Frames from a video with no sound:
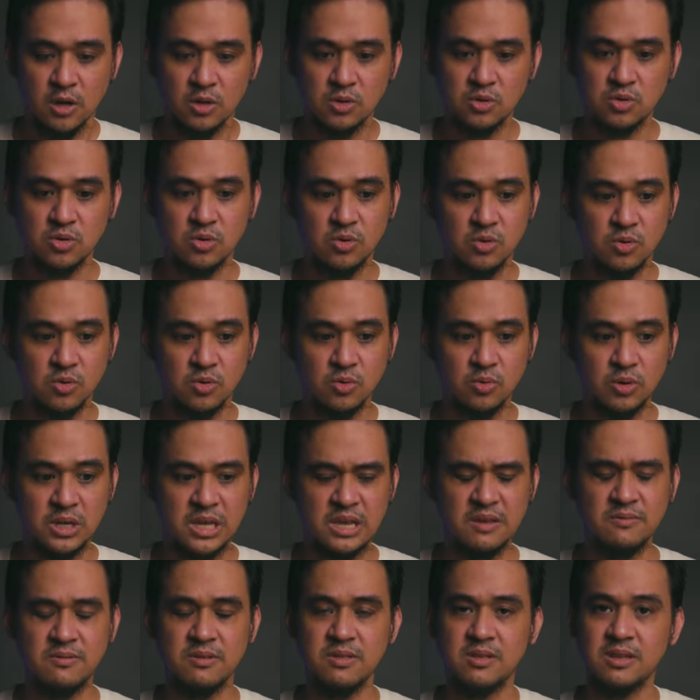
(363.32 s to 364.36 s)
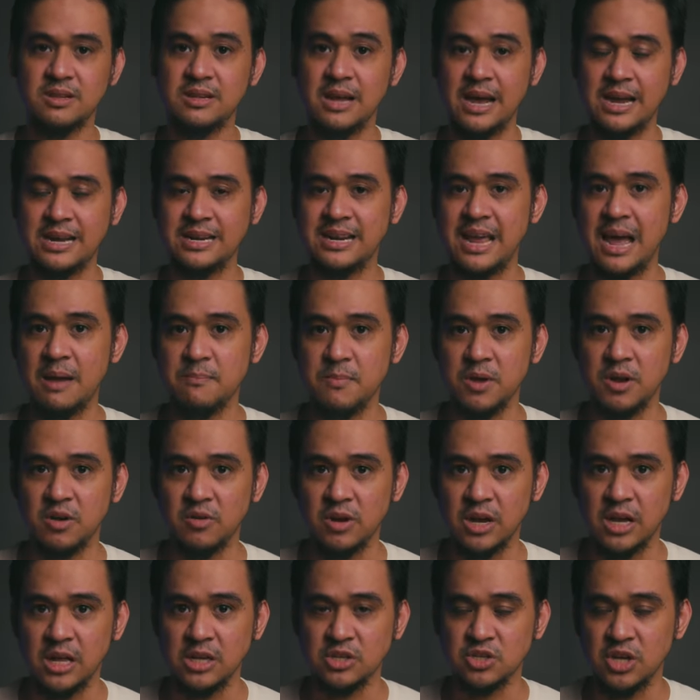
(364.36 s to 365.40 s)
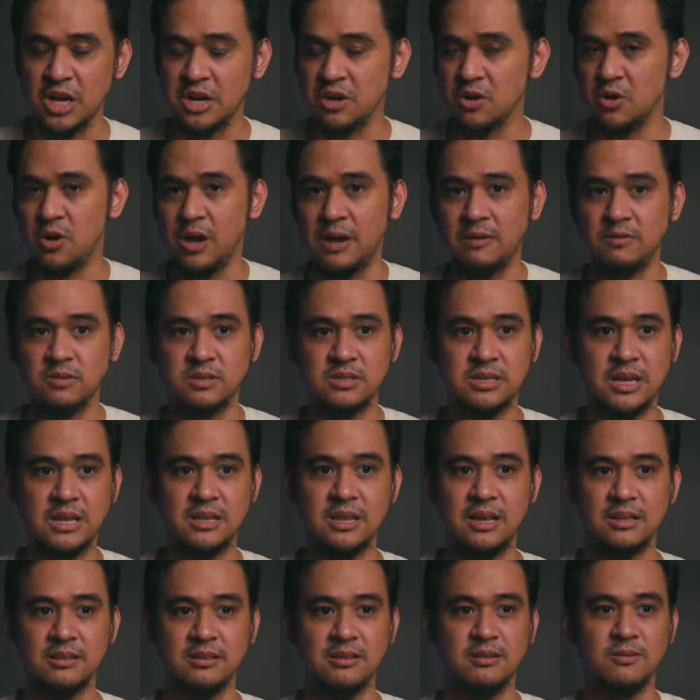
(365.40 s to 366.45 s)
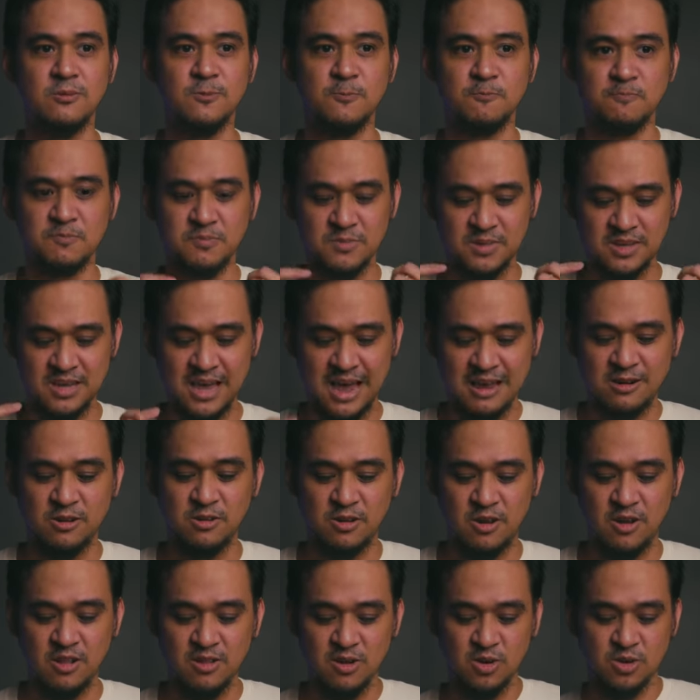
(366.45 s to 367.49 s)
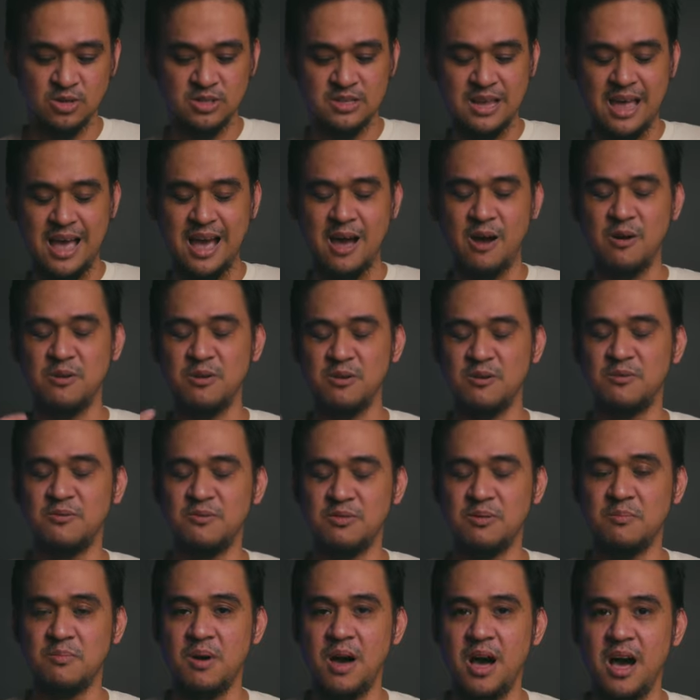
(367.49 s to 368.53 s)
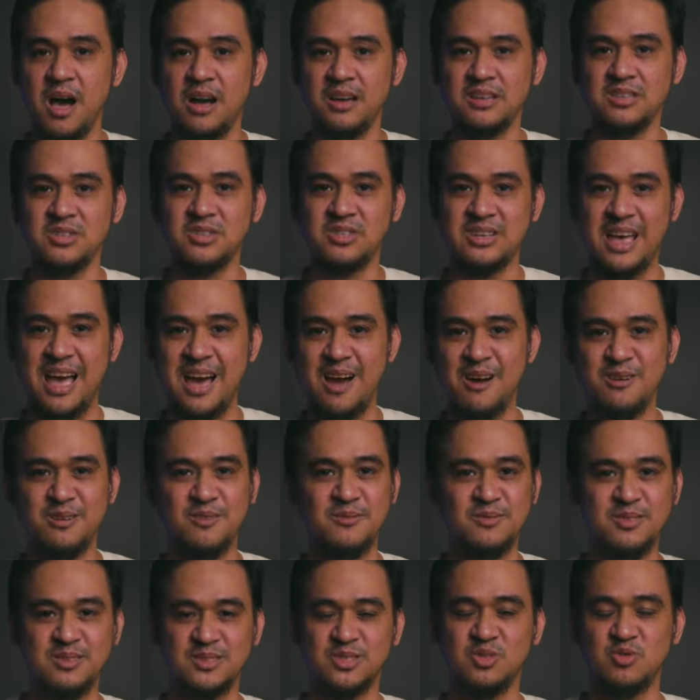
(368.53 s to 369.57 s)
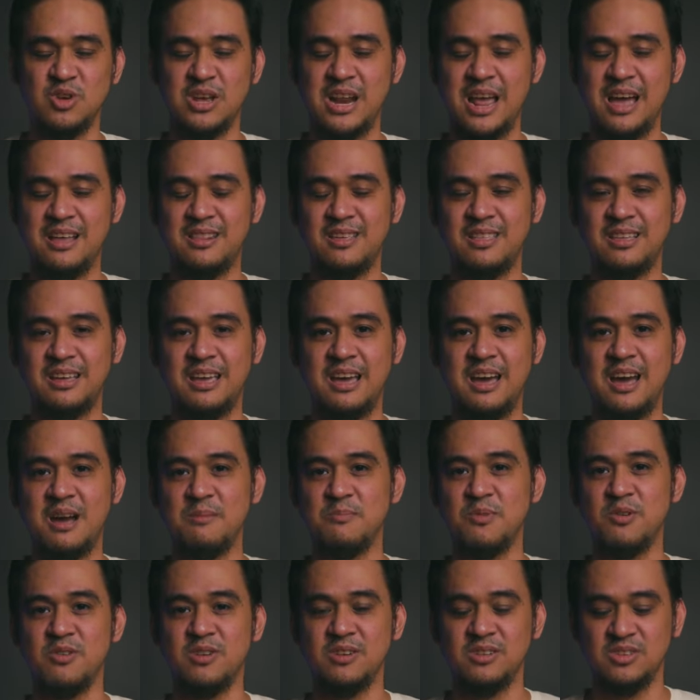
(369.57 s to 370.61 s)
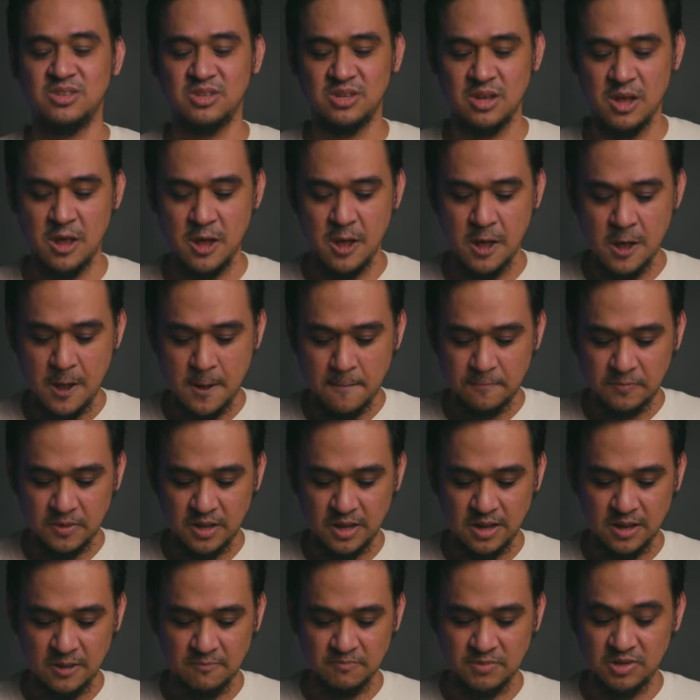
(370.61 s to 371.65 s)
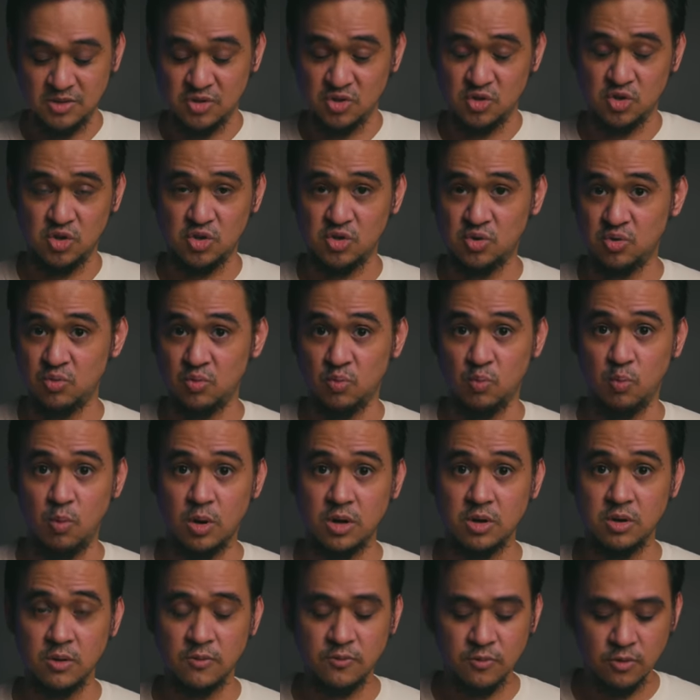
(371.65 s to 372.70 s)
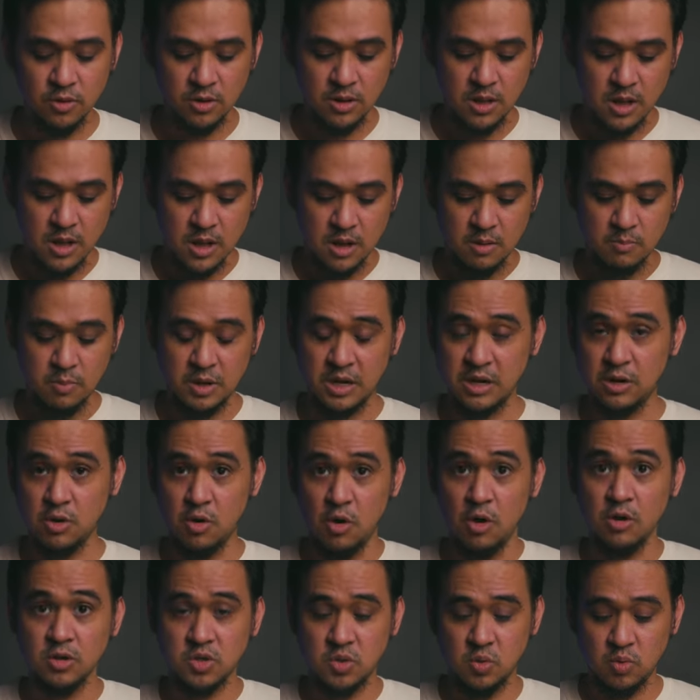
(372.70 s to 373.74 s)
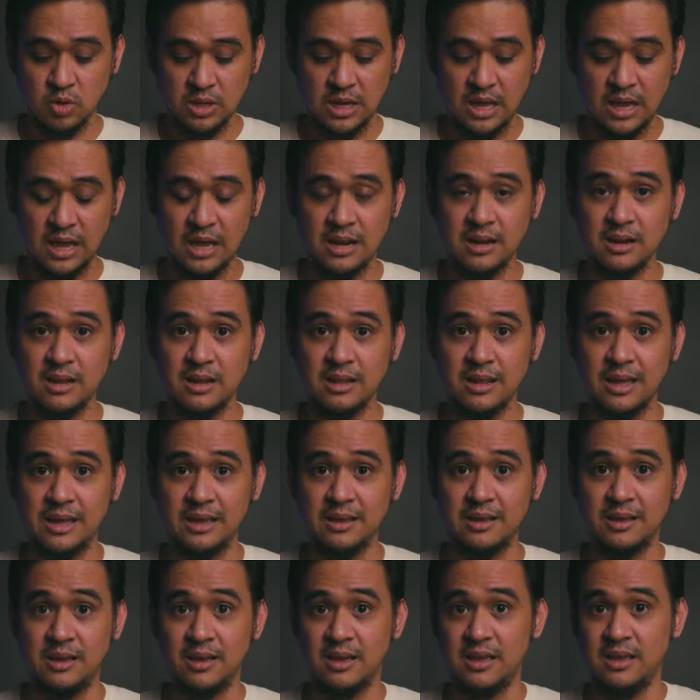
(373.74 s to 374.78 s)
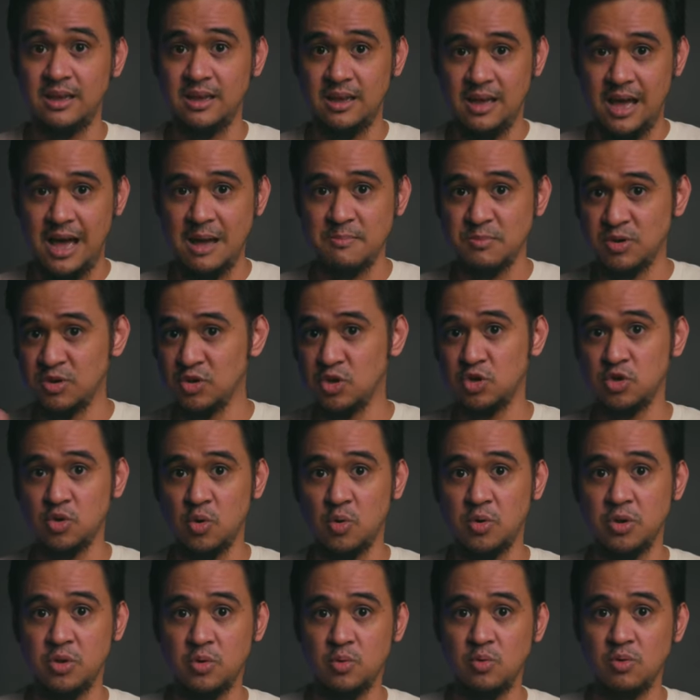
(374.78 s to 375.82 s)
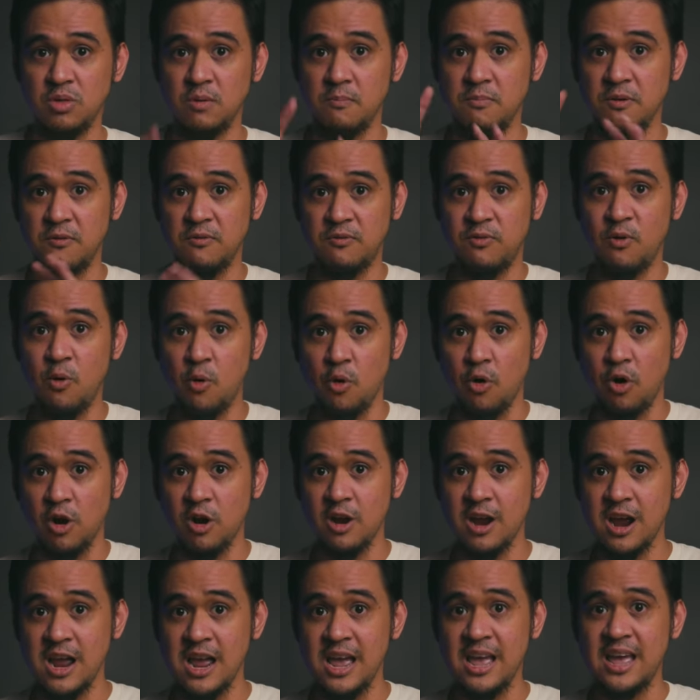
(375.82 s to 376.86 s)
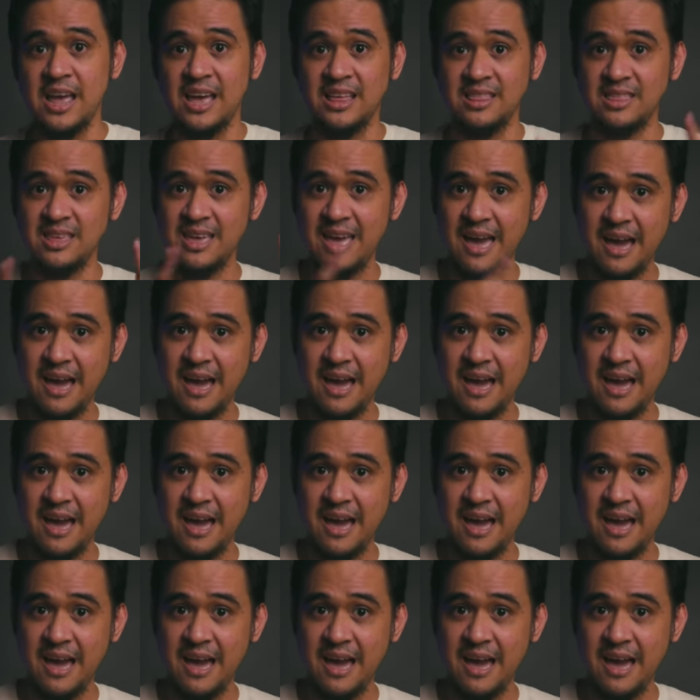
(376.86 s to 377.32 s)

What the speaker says: to even the dynamic range. I know I've said that, you know, Canon colors out of the box, straight out of the cameras, this is just wonderful. But it also can, like, I'm gonna show you the before and the